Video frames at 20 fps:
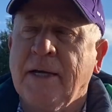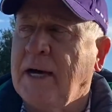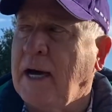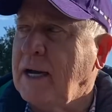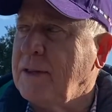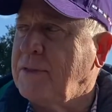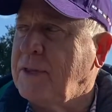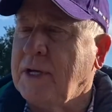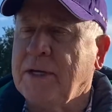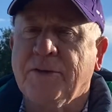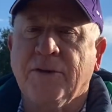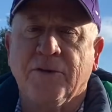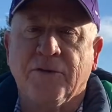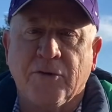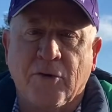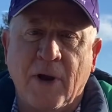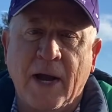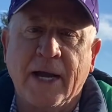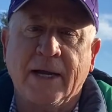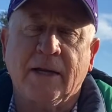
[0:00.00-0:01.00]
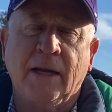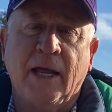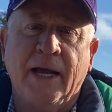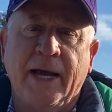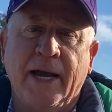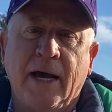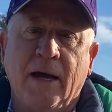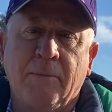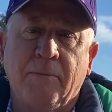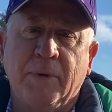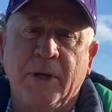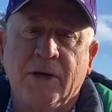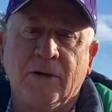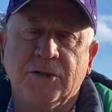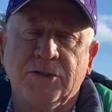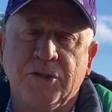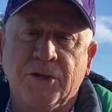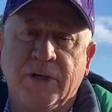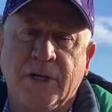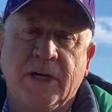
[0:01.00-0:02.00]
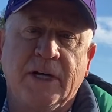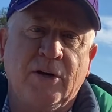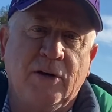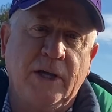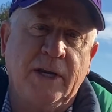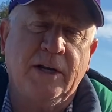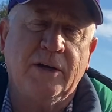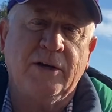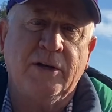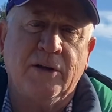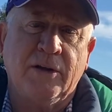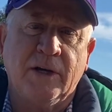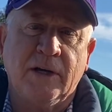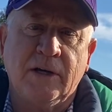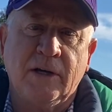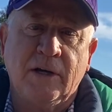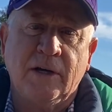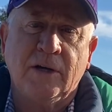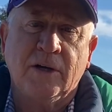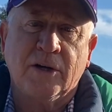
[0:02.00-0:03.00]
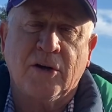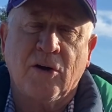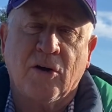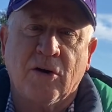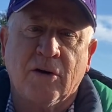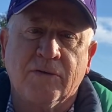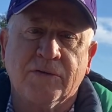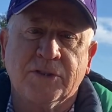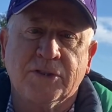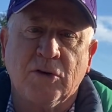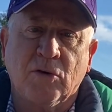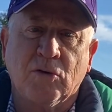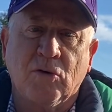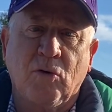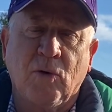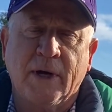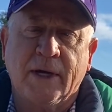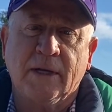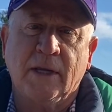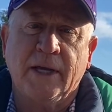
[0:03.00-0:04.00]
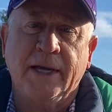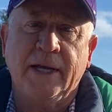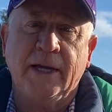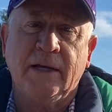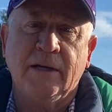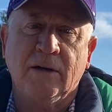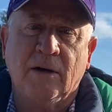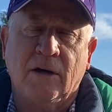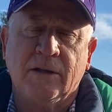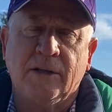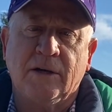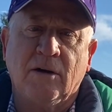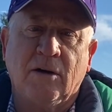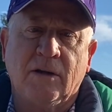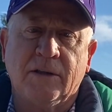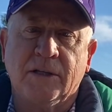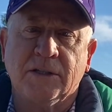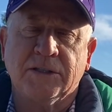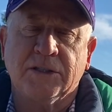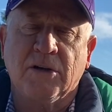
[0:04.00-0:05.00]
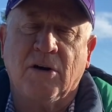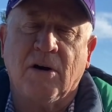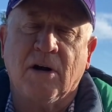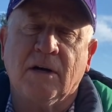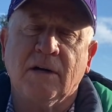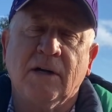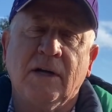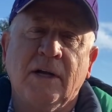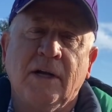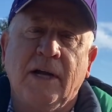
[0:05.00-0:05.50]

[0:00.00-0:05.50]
I think the track layout, because you get into the curve so quickly on the start,